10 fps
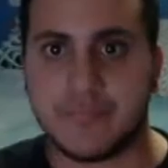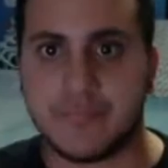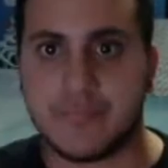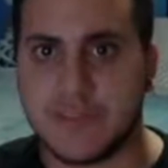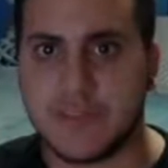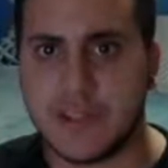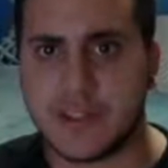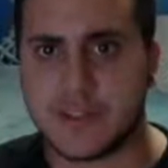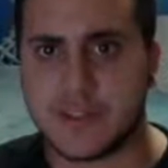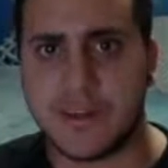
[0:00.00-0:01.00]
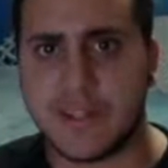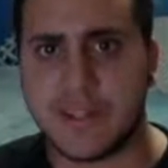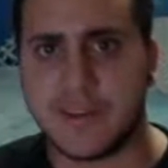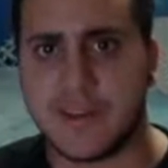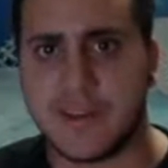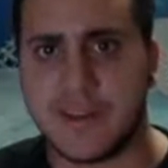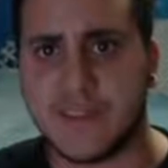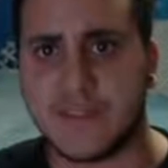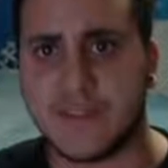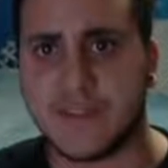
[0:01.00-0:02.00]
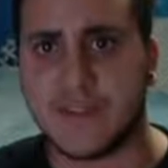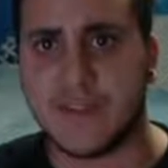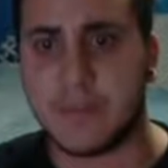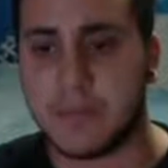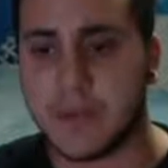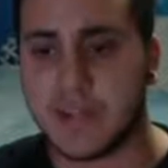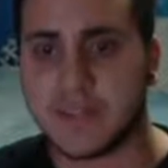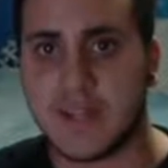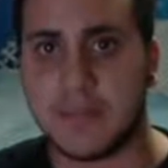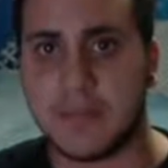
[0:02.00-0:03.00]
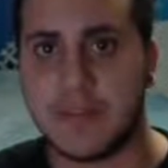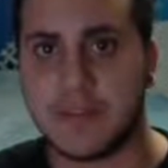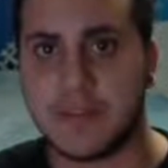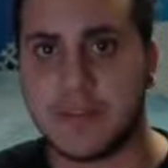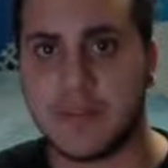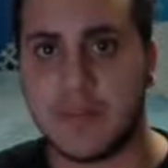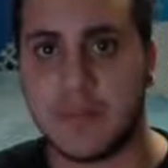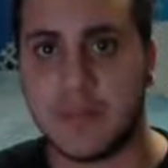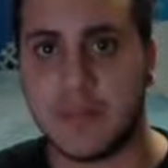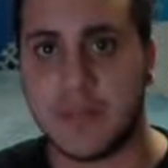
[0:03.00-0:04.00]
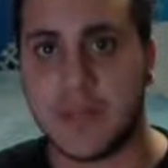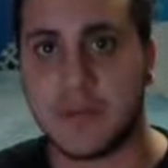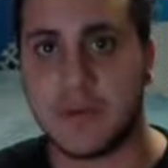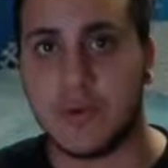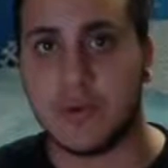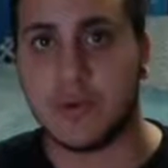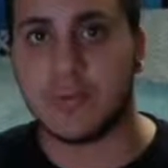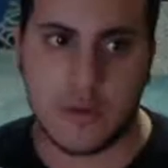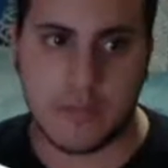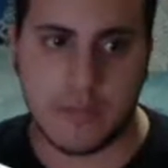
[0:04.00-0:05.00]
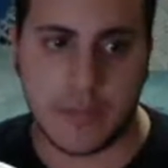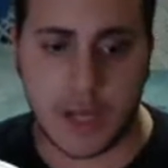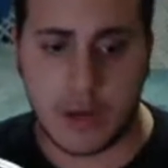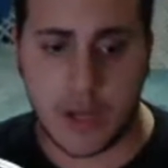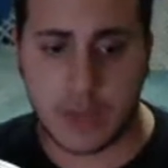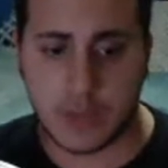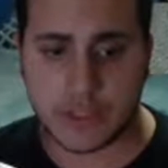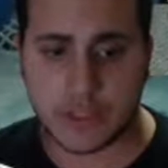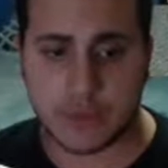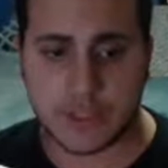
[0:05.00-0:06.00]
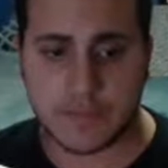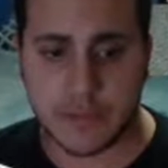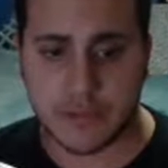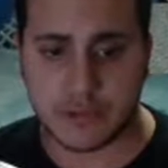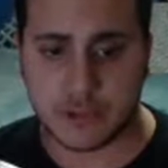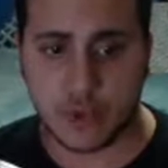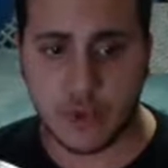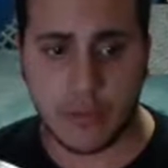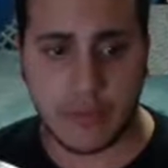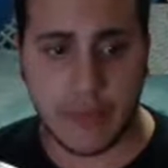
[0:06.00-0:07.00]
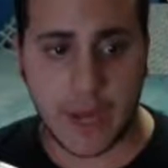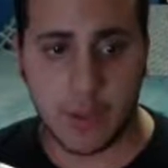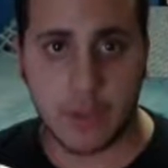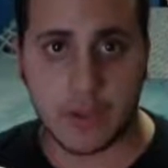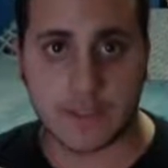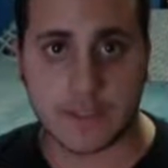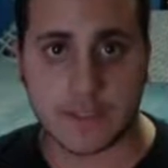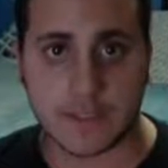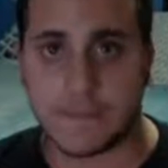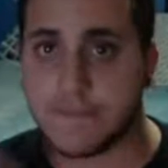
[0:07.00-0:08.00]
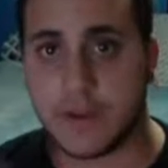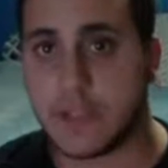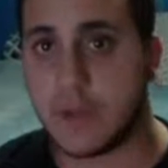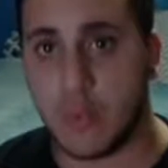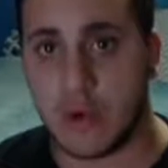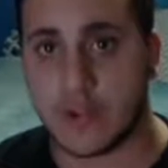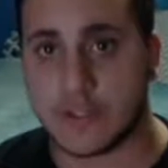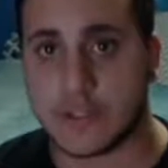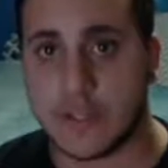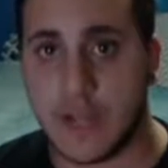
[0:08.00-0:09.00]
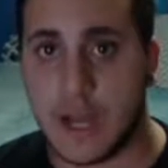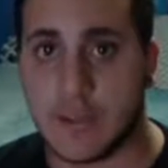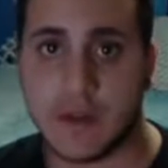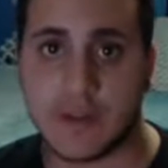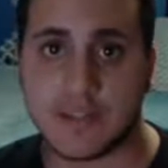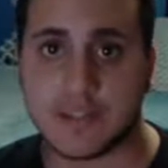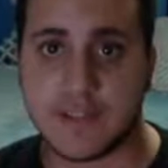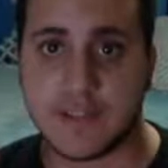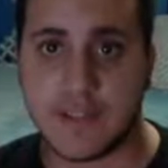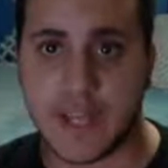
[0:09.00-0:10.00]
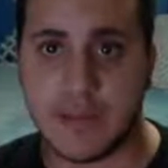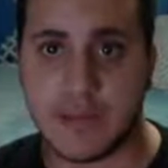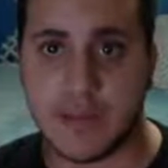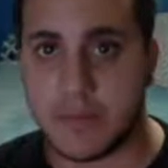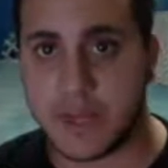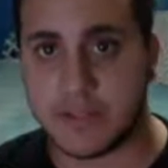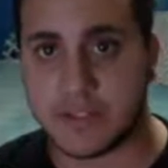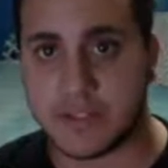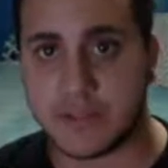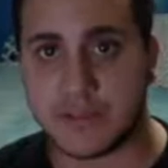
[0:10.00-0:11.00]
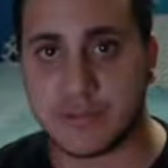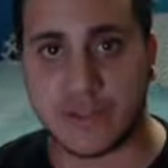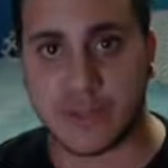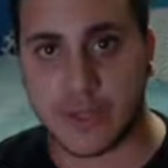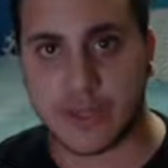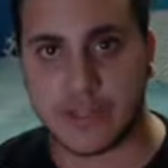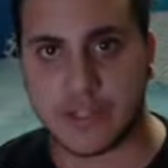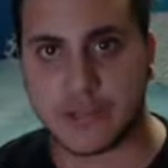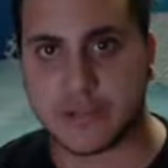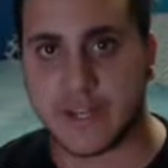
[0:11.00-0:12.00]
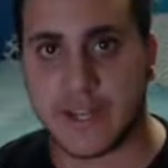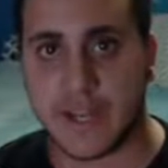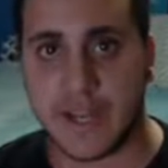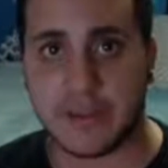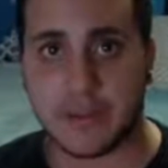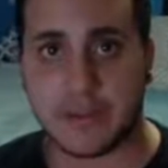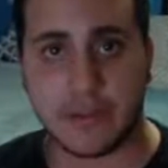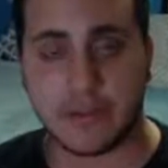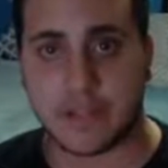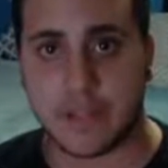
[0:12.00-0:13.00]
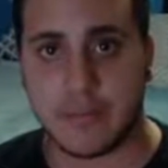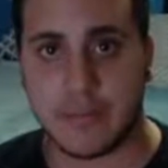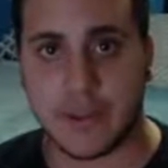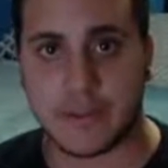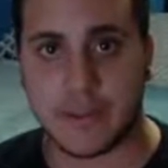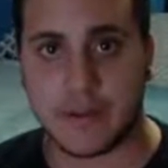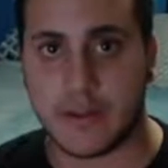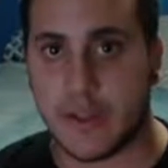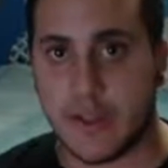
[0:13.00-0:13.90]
To be honest with you, I didn't learn anything for this fight, but I stopped being mean to him, and we became cool. Now, I went to this middle school that was the fucking worst. I'm not gonna say the name, but I'm just gonna use the three initials that I used to call it back then.